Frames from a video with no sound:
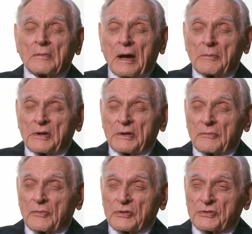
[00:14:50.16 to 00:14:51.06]
I mean,
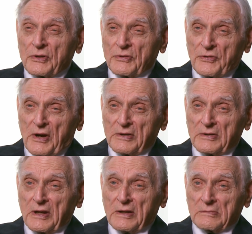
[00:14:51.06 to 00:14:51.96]
we're still trying
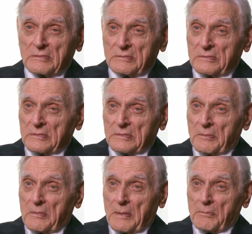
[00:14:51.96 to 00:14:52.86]
to get
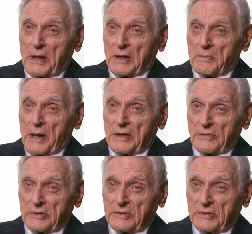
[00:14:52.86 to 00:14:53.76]
better
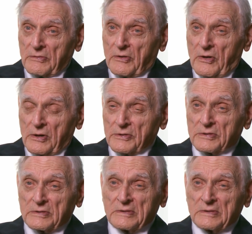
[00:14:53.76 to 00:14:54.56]
batteries, of course.